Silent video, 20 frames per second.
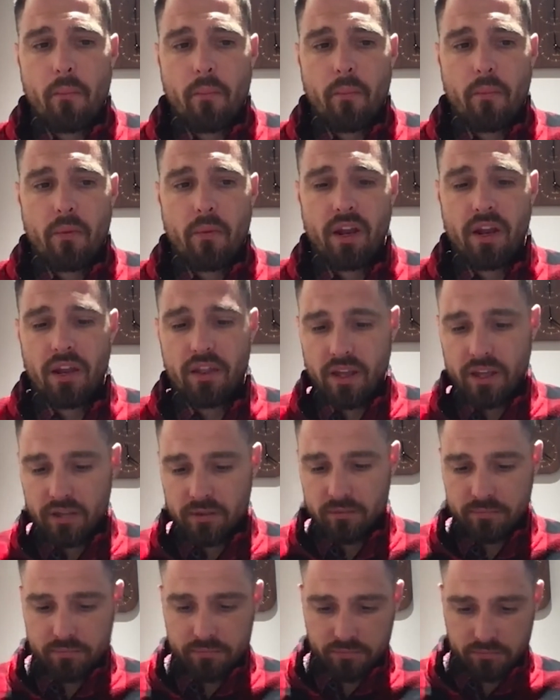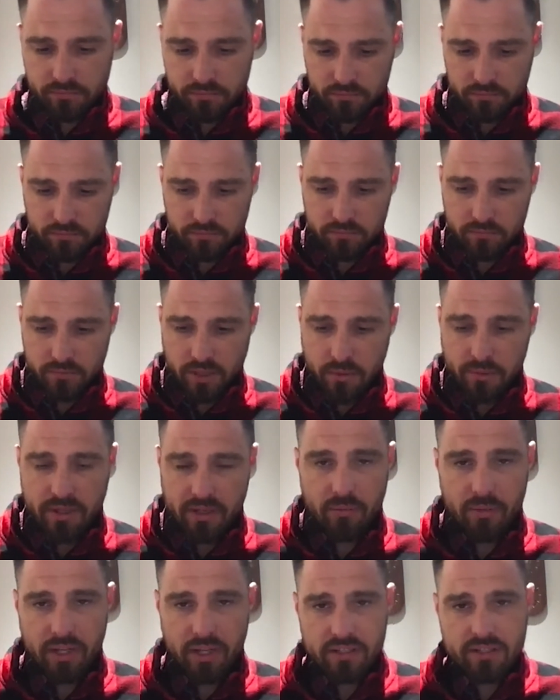
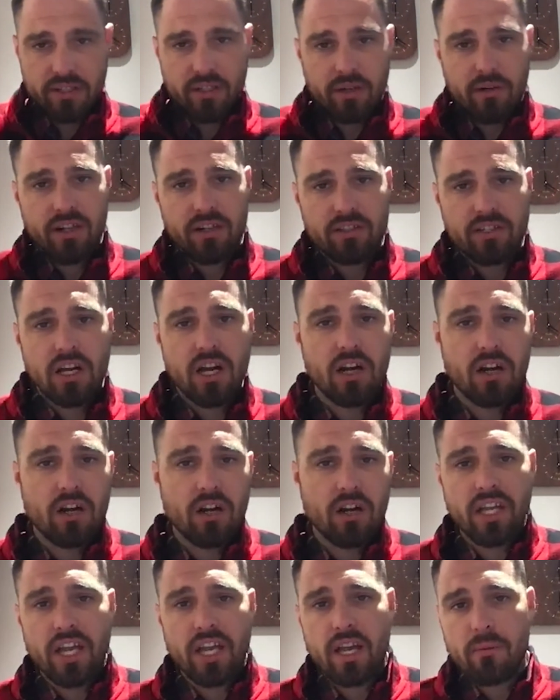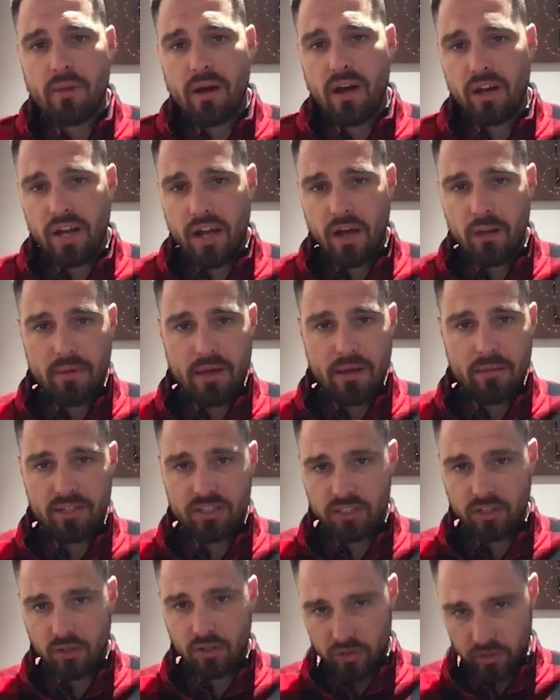We could sit around and talk all about how maybe
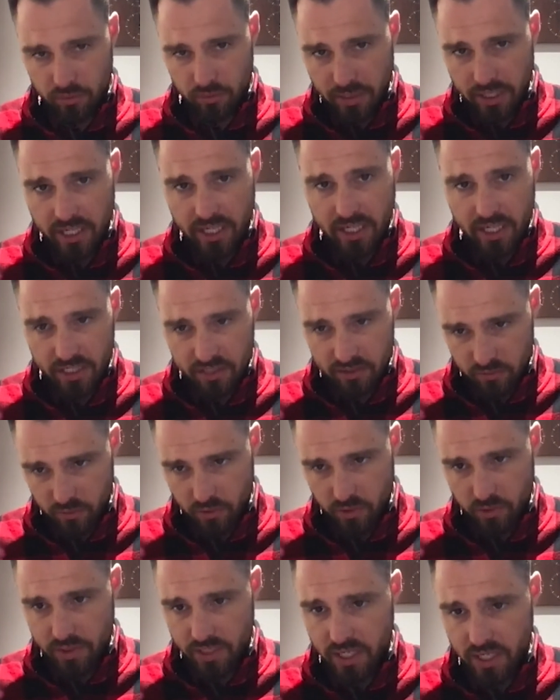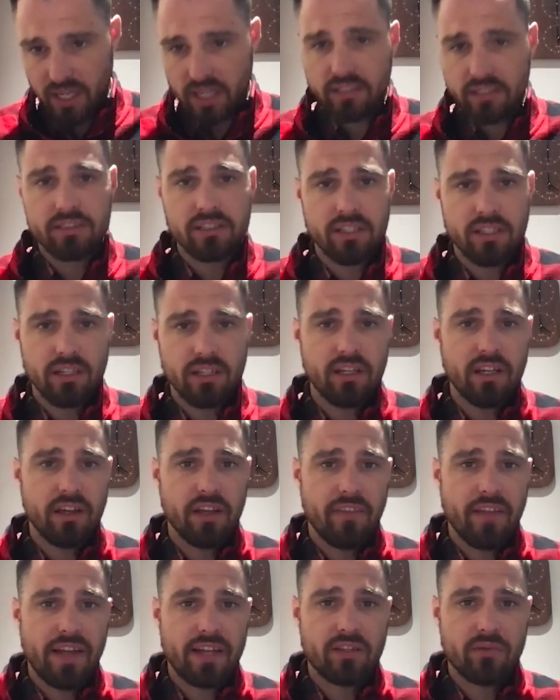social media has ruined us
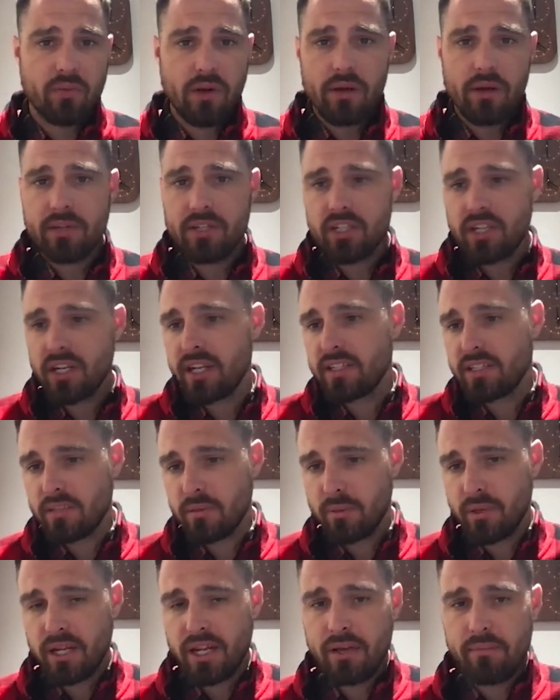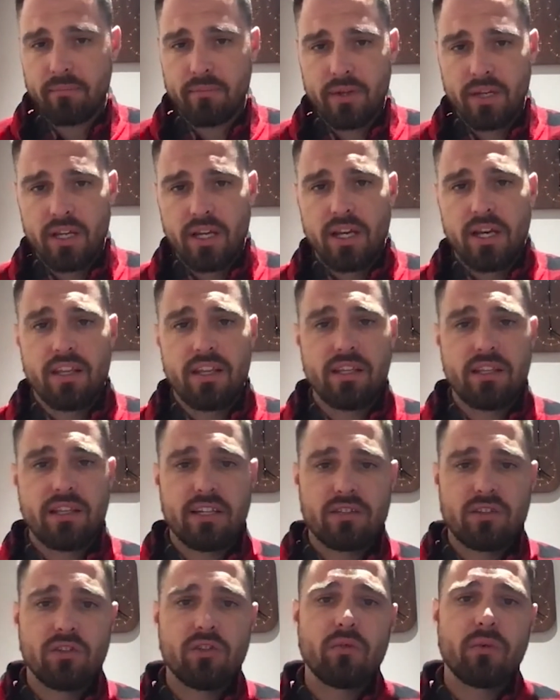and that's why we chase it. But I think
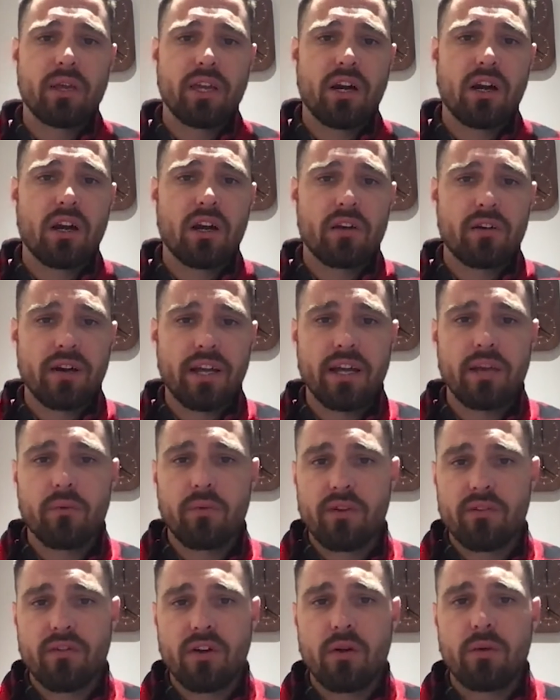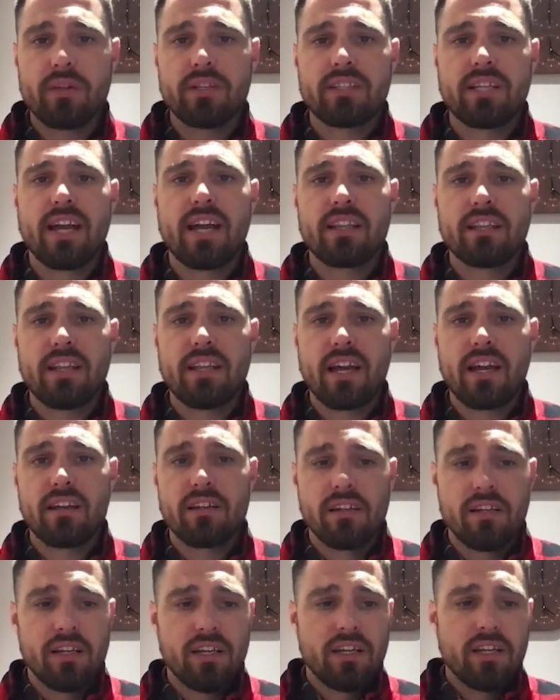that's who we are, right? We've always had
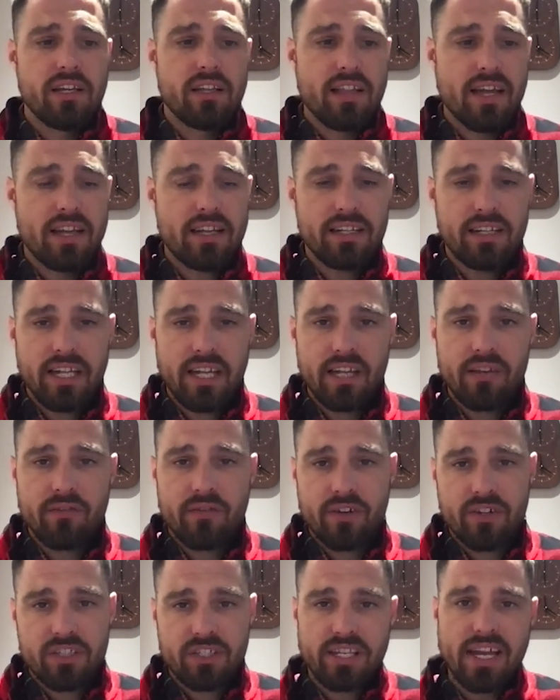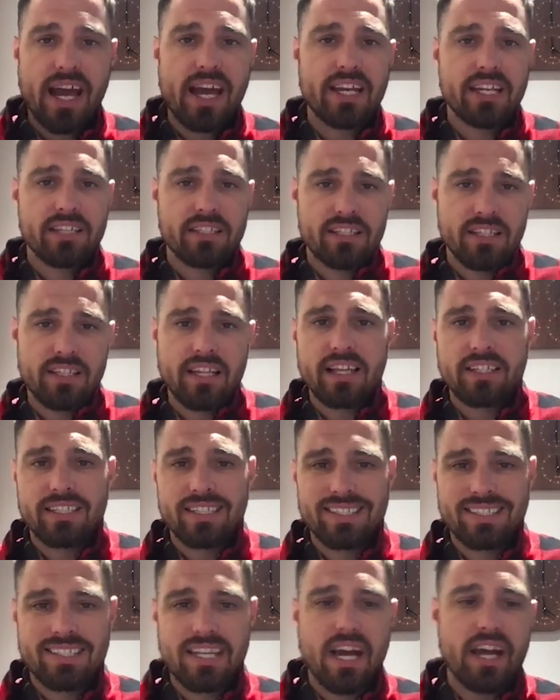that need for status and that
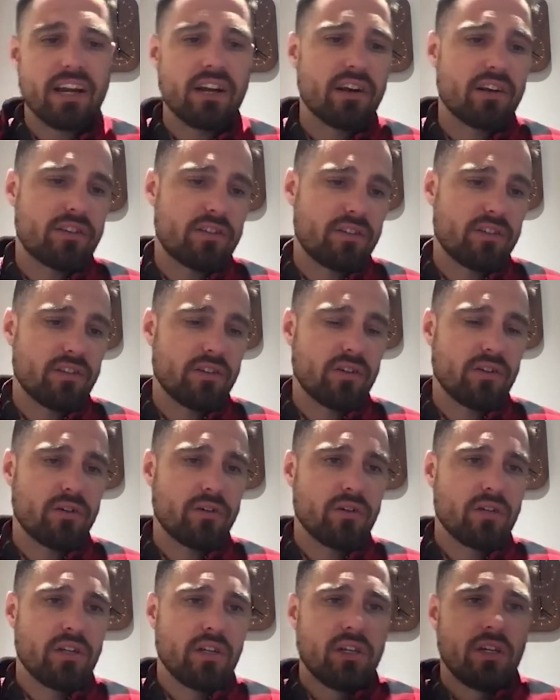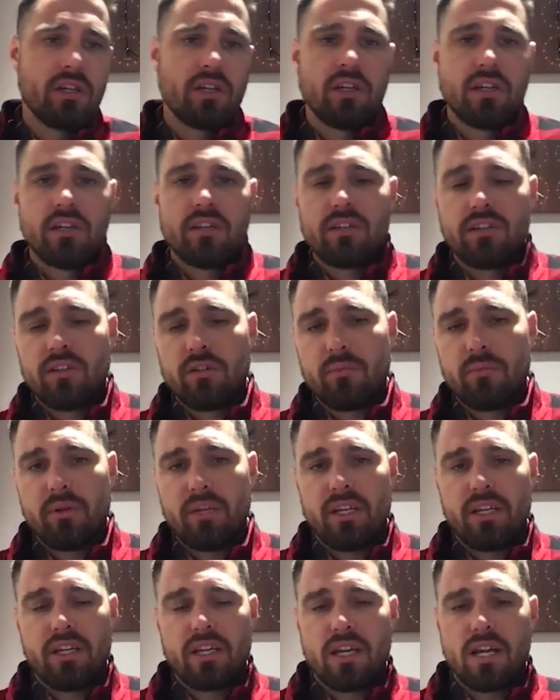desire to
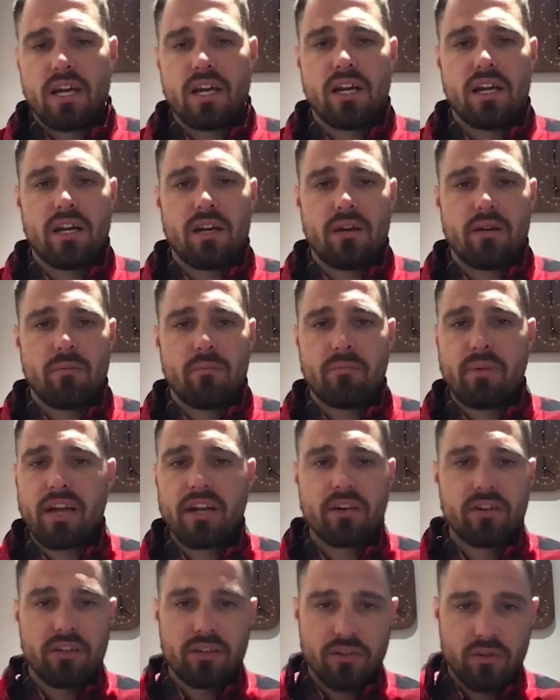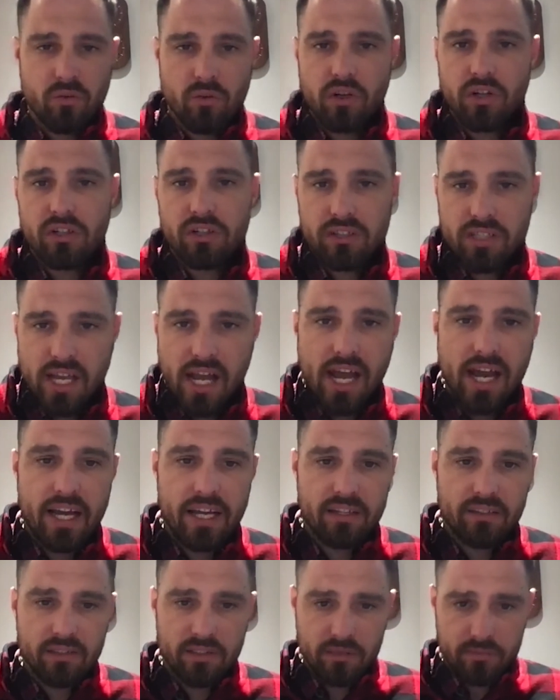be better in the world's
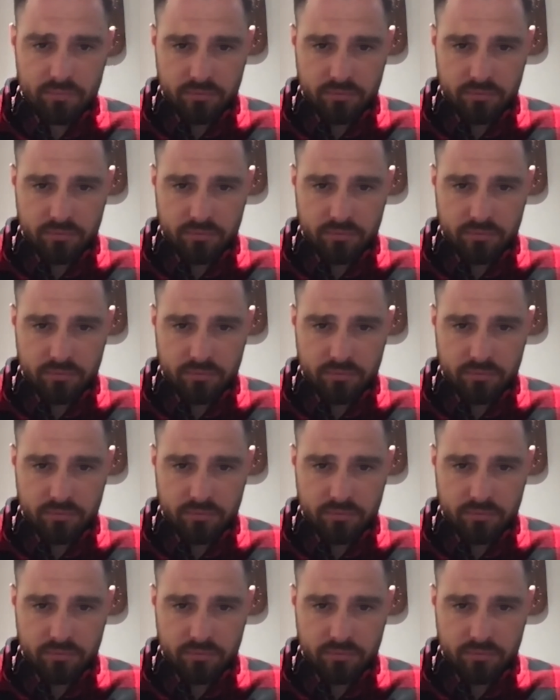eyes.